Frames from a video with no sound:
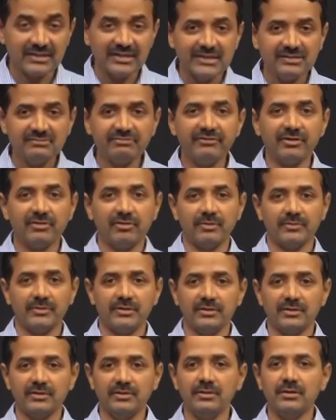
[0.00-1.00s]
This
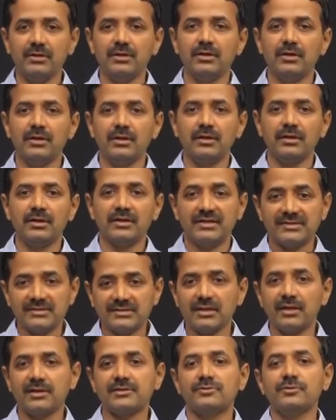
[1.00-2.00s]
phenomenon
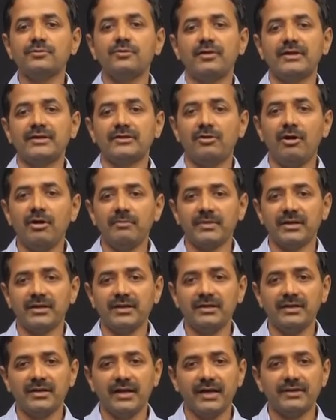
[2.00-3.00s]
is also quite
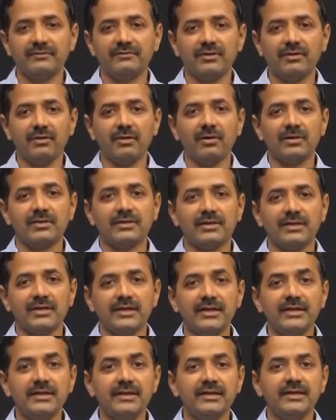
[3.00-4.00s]
common and we call
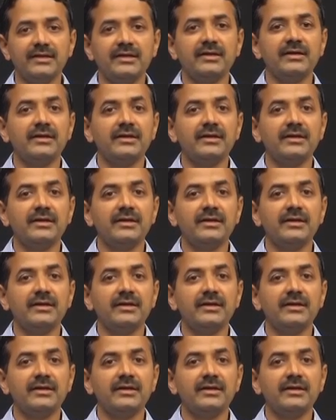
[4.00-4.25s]
it